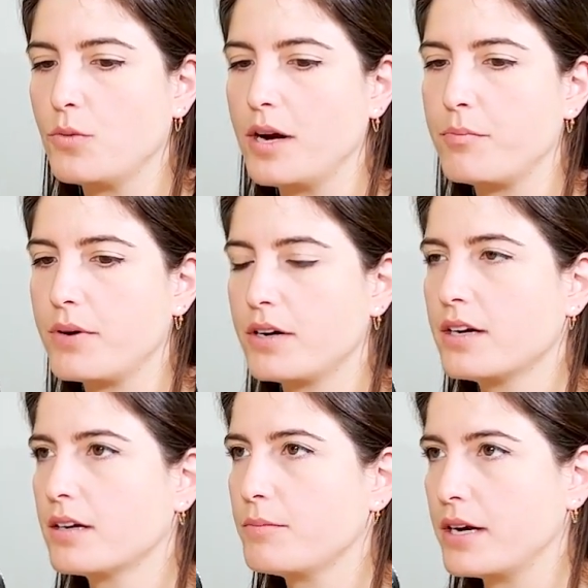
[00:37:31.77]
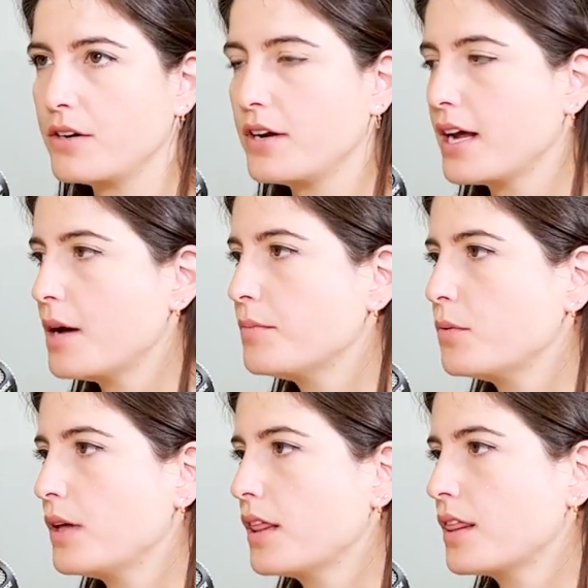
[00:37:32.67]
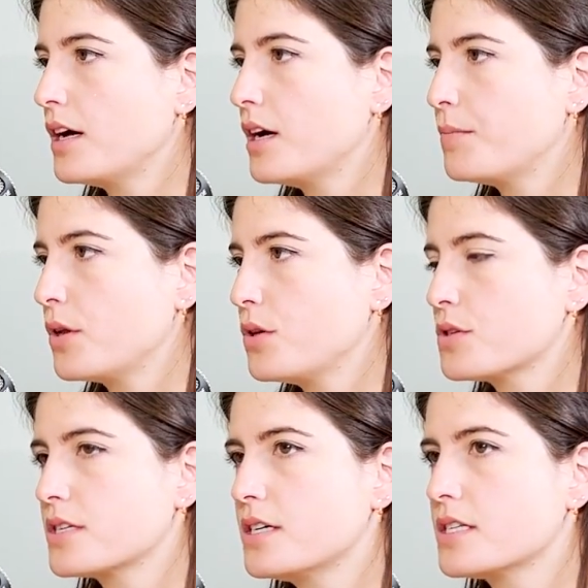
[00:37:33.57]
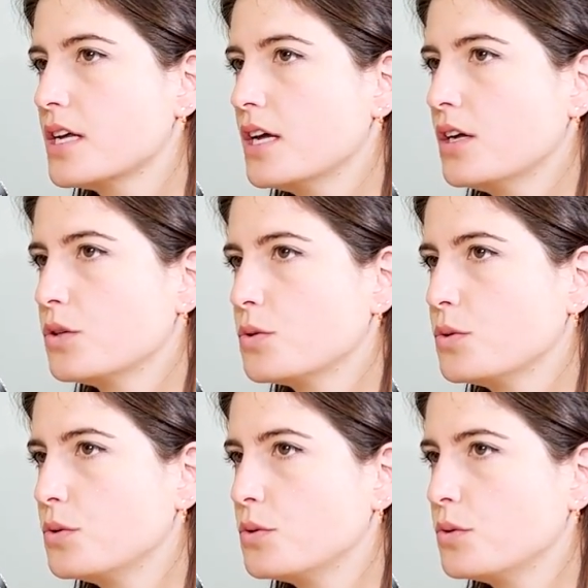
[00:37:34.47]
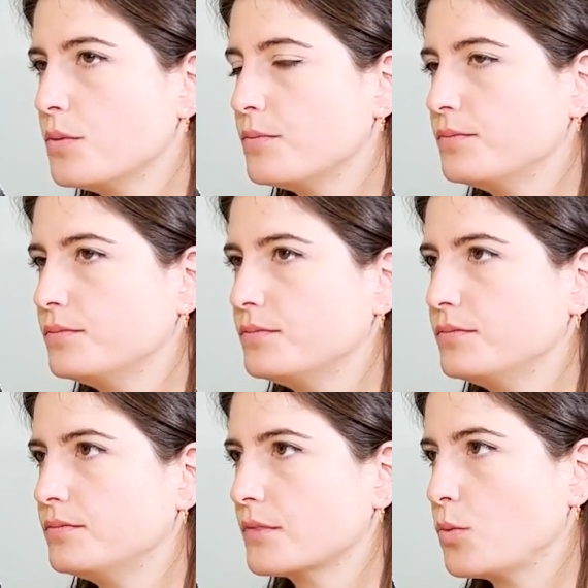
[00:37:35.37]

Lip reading: We are partnering up with producers to.